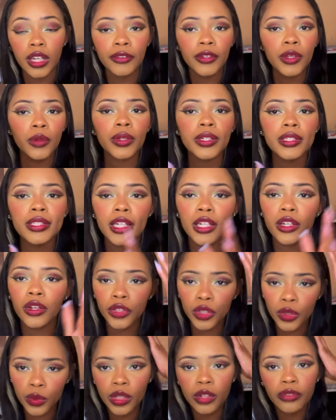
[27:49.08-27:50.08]
If he would have said no,
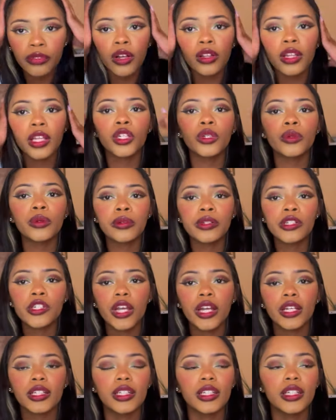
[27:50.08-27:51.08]
you would have felt like you were
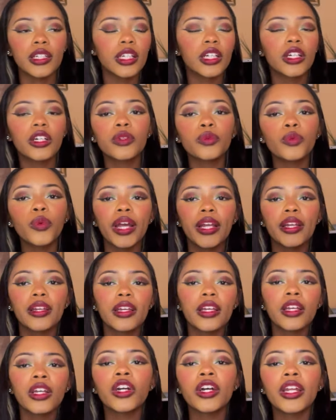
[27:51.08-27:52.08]
rejected. He couldn't win.
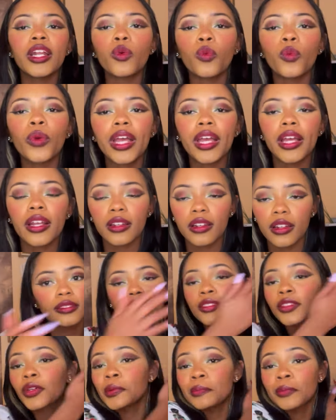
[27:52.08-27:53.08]
He couldn't win.
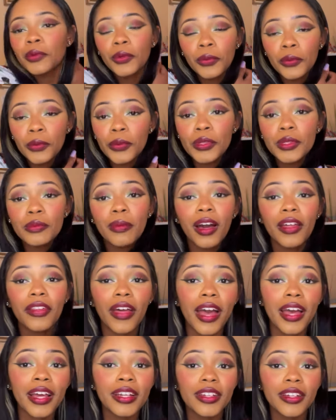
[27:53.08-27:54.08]
Lo and behold, by
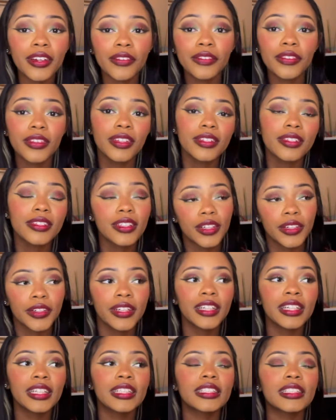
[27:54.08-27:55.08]
the end of the
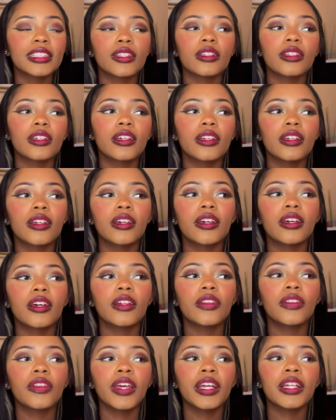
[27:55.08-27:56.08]
series,
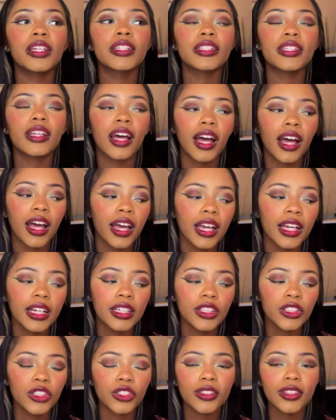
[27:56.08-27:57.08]
they
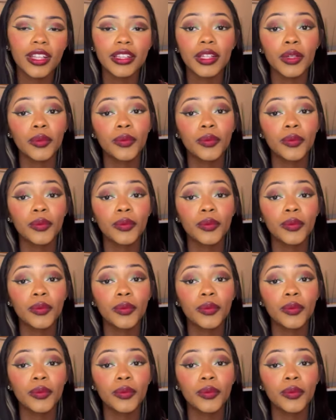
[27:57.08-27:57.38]
decide that they